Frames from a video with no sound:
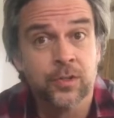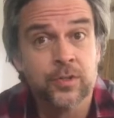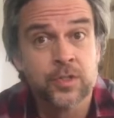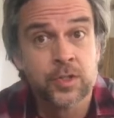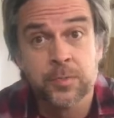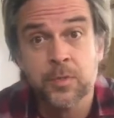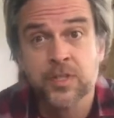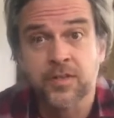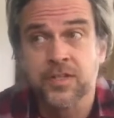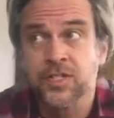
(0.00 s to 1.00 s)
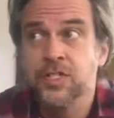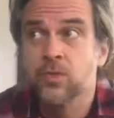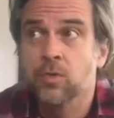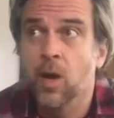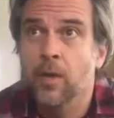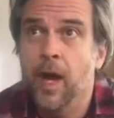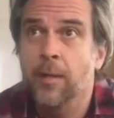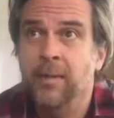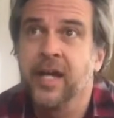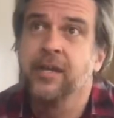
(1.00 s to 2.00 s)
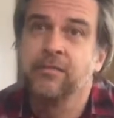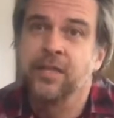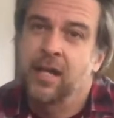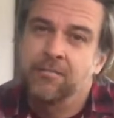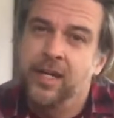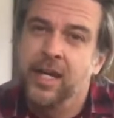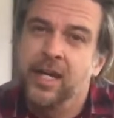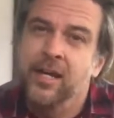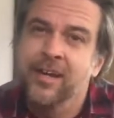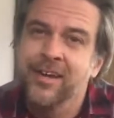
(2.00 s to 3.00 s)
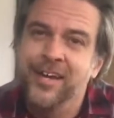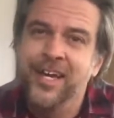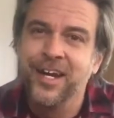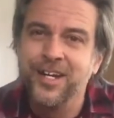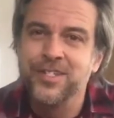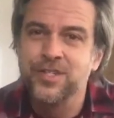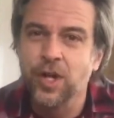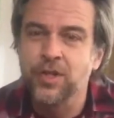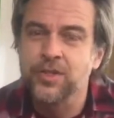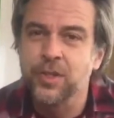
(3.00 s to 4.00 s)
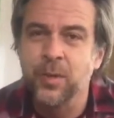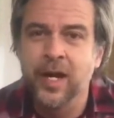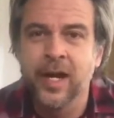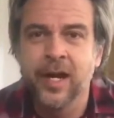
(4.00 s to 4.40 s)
so it's music that she's grown up kind of loving in a nostalgic way,